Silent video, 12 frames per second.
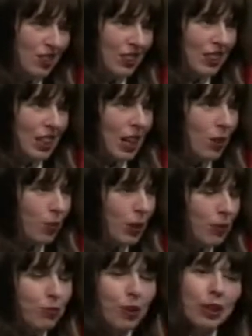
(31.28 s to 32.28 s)
And we're
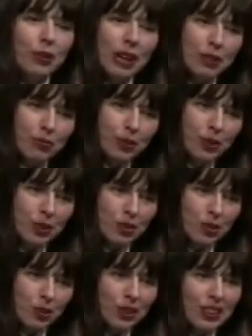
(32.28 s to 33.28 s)
very grateful that you're
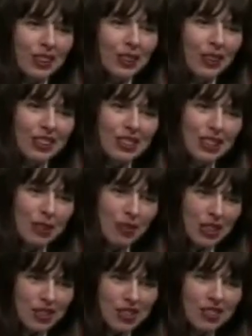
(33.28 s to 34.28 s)
going to give
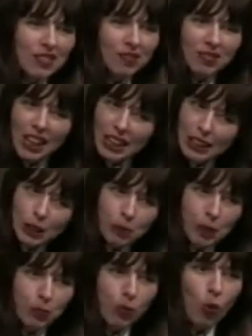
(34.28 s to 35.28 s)
us a little bit
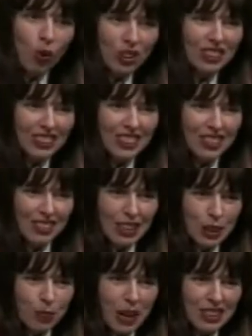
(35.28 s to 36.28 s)
more to think
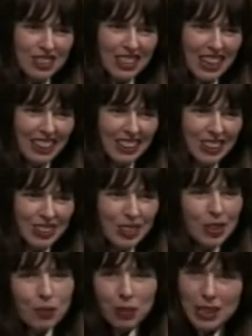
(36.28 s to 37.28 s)
about today.
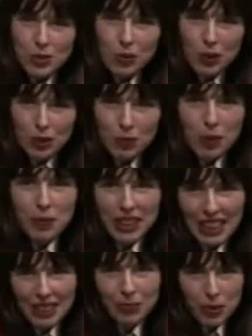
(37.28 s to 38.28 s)
Please welcome him again,
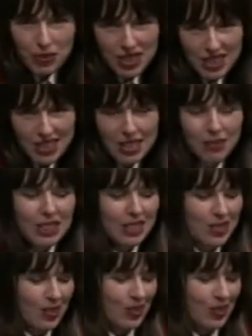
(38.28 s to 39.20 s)
Professor Savulescu.